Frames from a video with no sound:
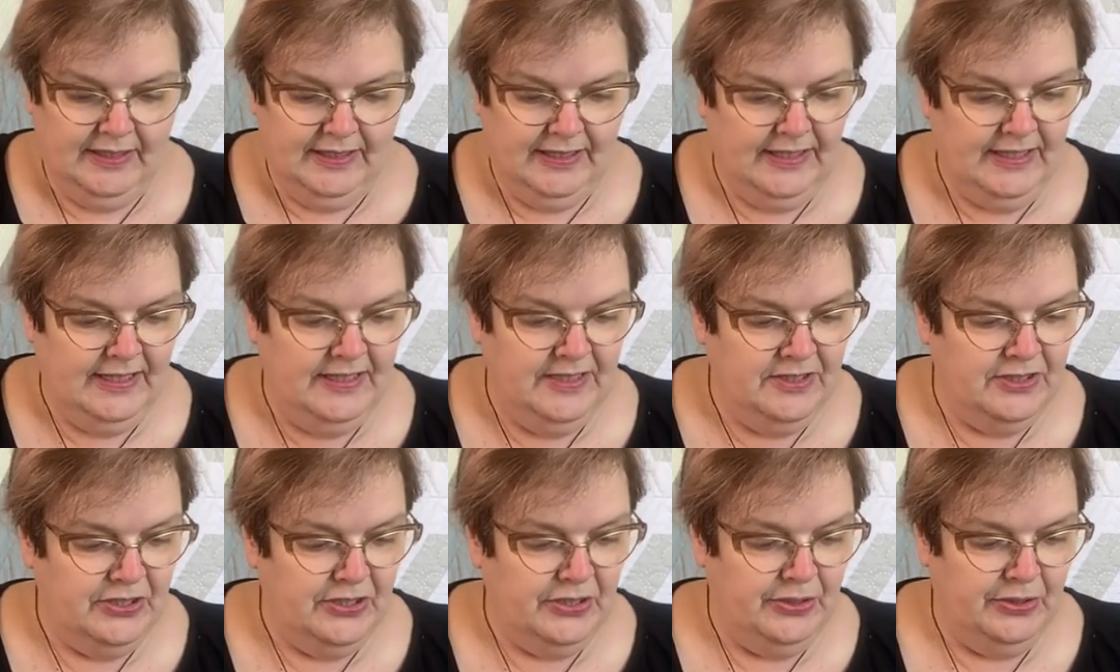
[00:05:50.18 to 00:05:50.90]

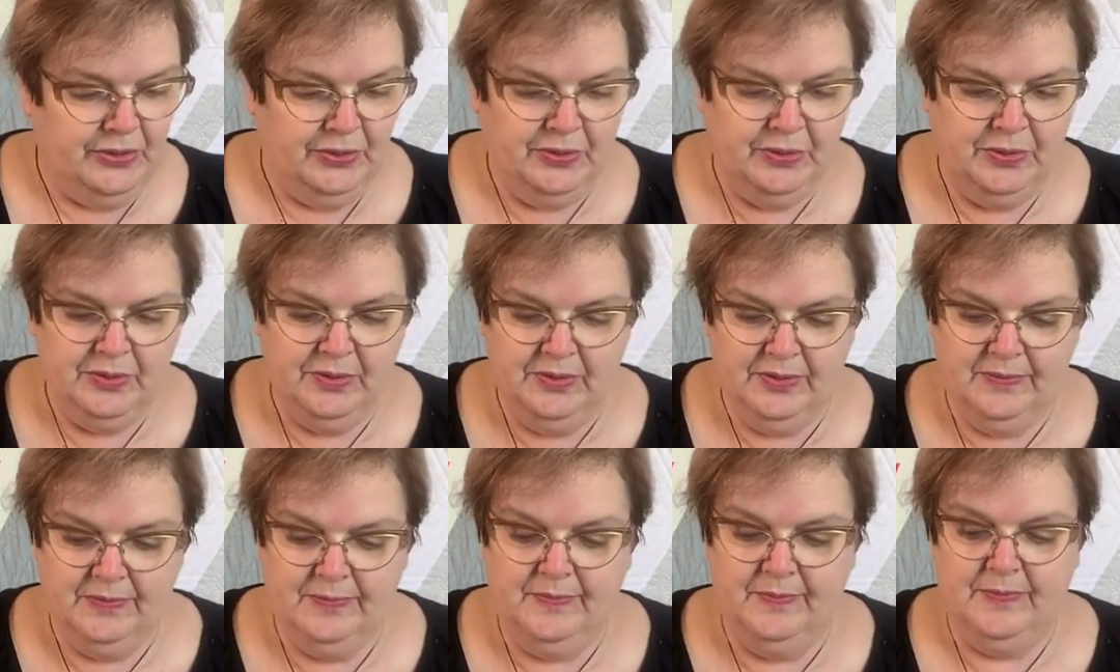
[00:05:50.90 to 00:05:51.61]
E2
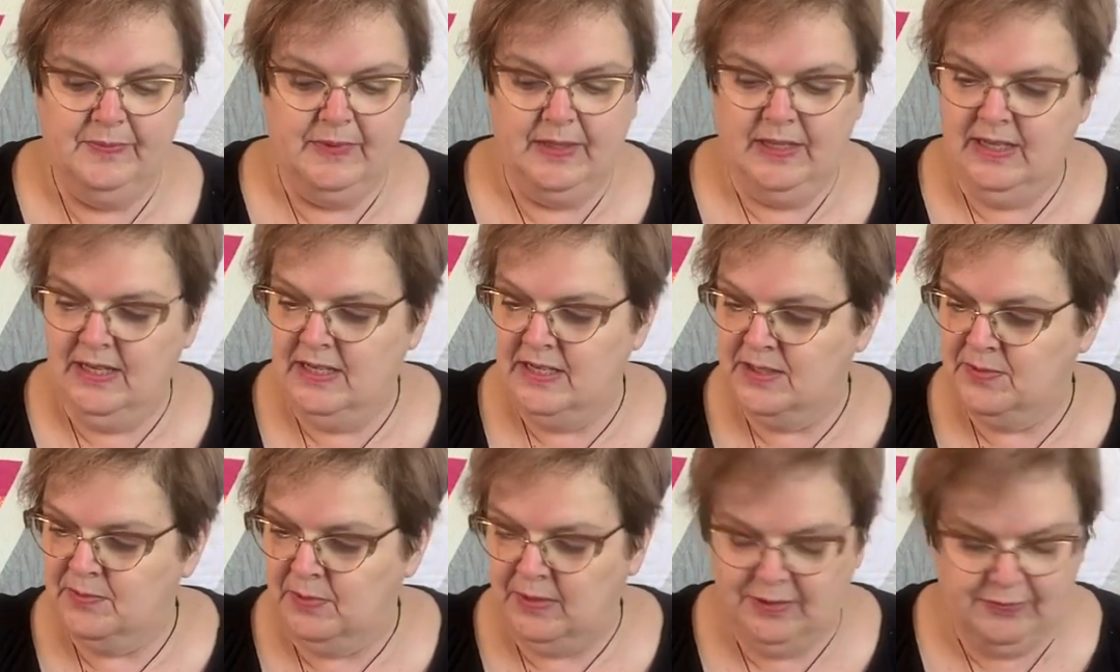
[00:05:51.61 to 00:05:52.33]

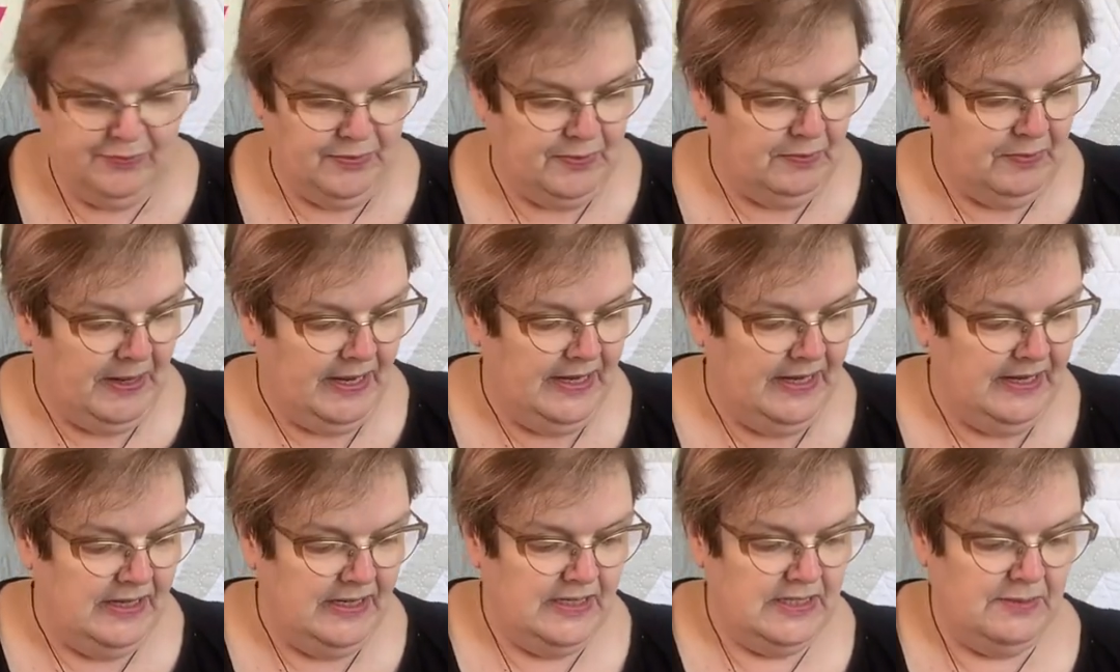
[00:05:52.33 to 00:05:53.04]
is one of the
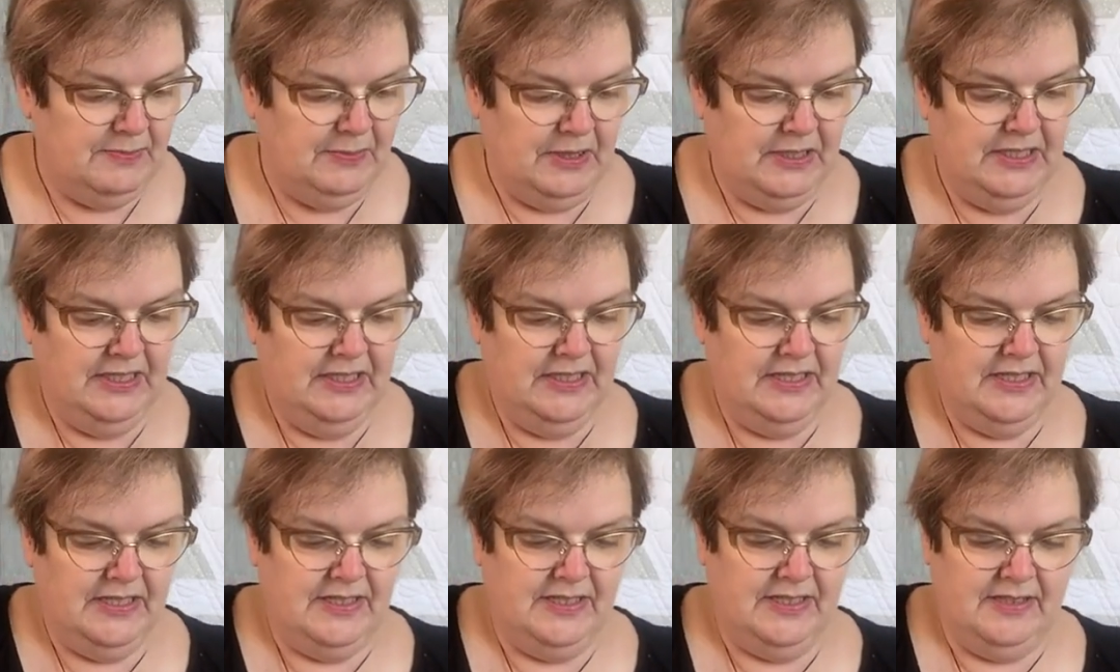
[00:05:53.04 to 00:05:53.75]
pinks, but
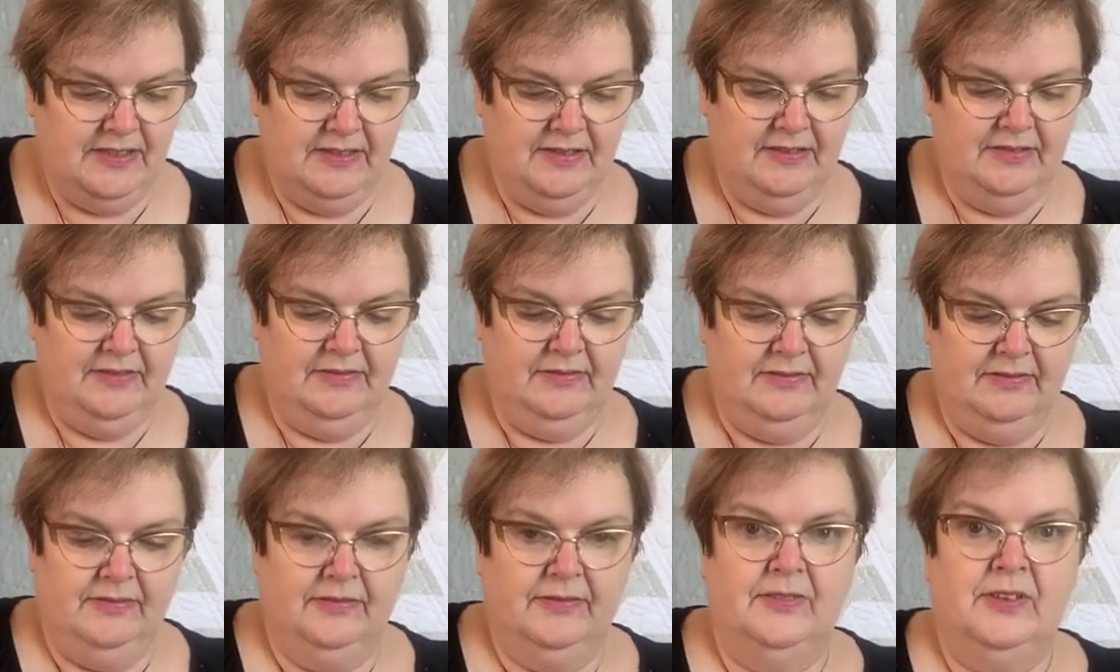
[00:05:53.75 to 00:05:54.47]
it's
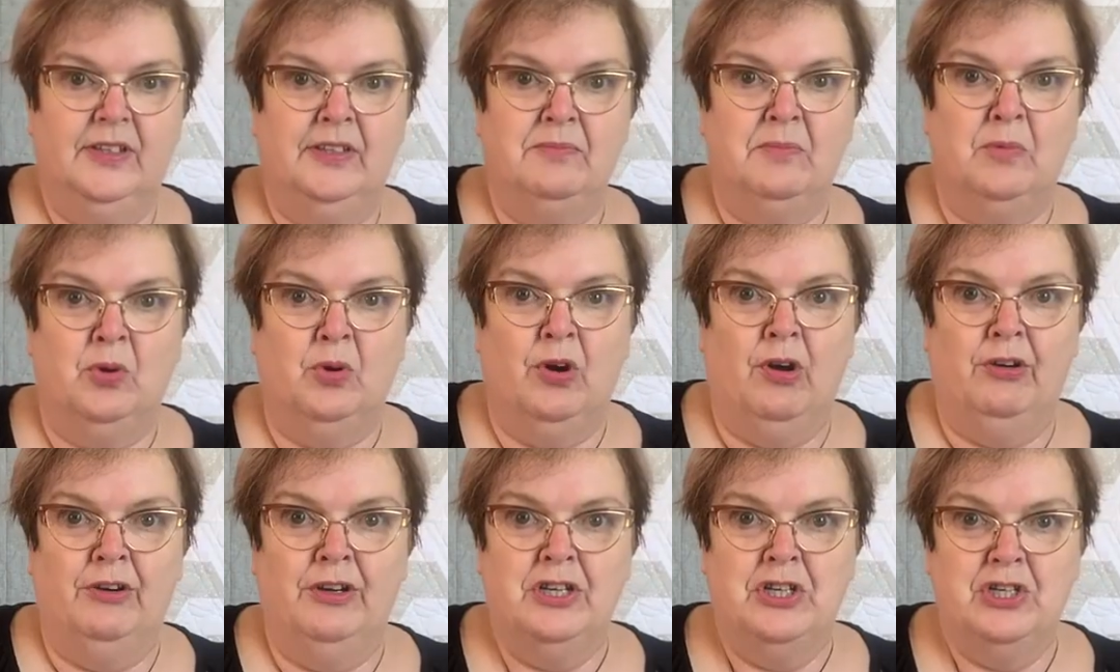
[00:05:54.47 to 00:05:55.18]
the
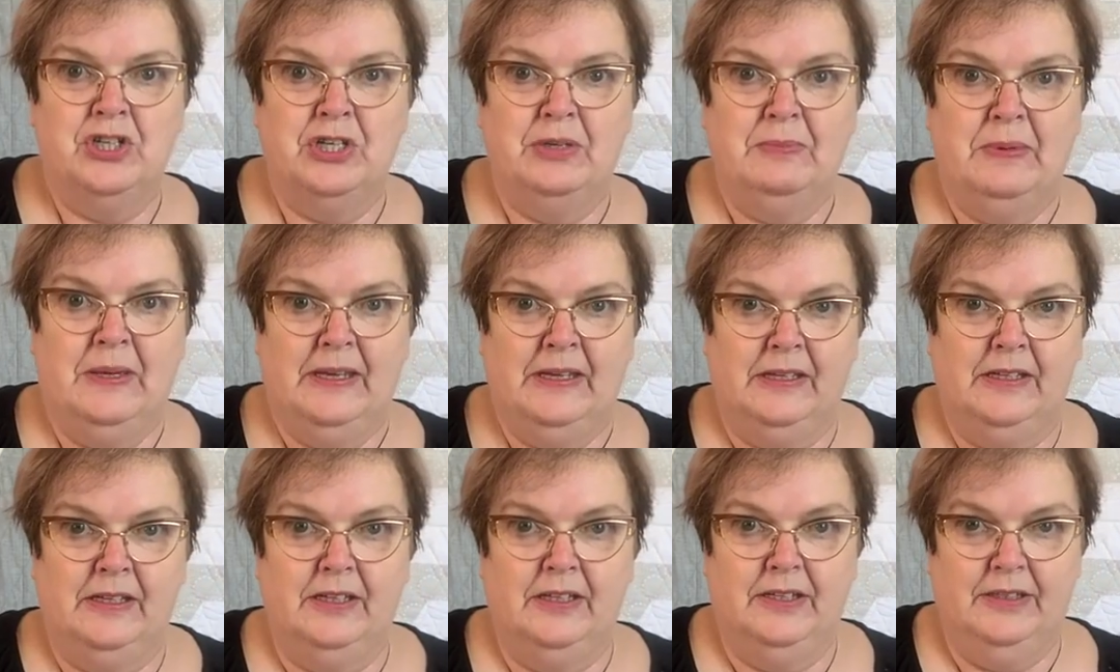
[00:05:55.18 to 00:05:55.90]
more orangey
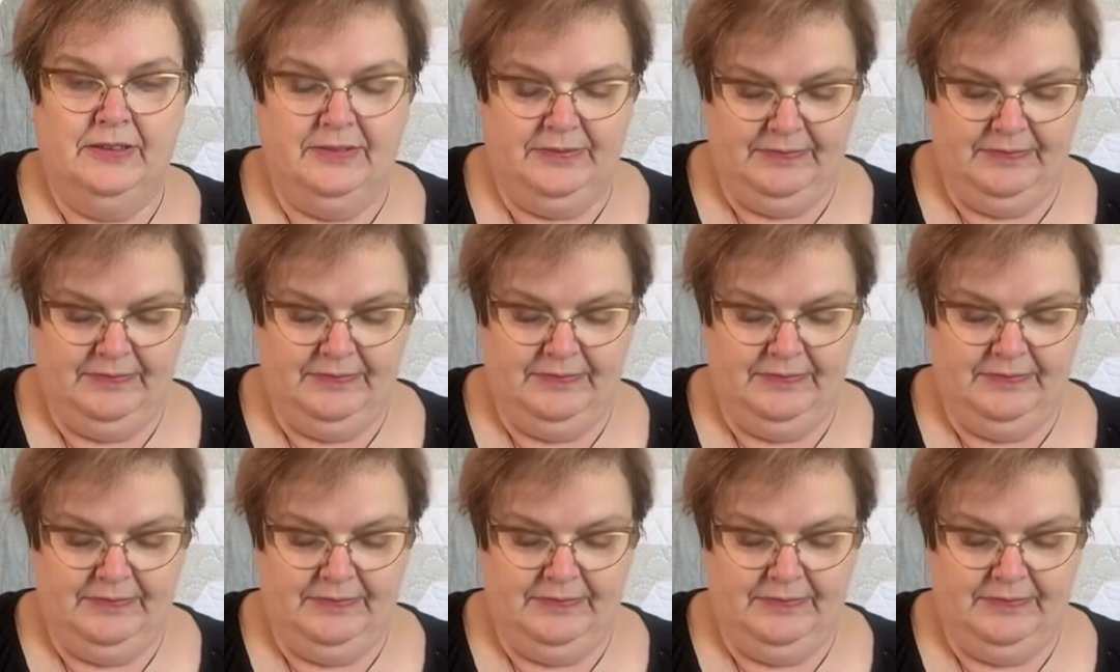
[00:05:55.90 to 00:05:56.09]
pink.